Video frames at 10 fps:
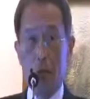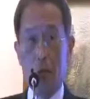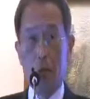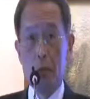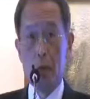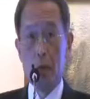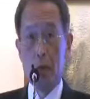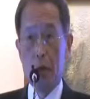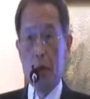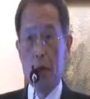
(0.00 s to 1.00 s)
And
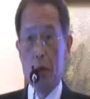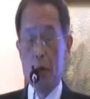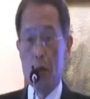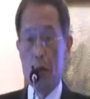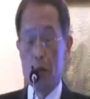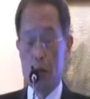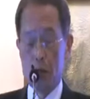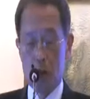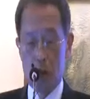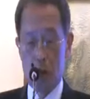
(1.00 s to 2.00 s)
here also
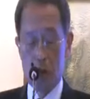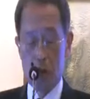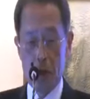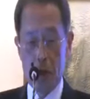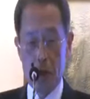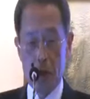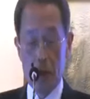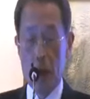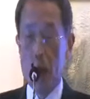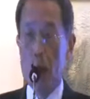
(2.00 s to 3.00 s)
last year
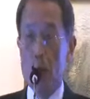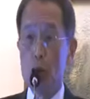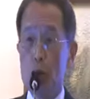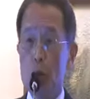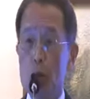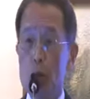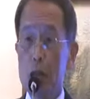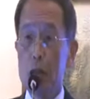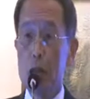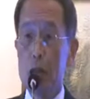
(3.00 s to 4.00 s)
Yamaha Motors
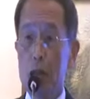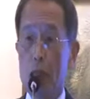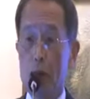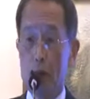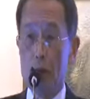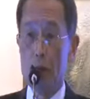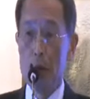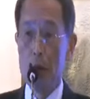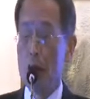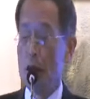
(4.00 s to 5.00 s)
invested,
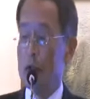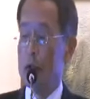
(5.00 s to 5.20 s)
and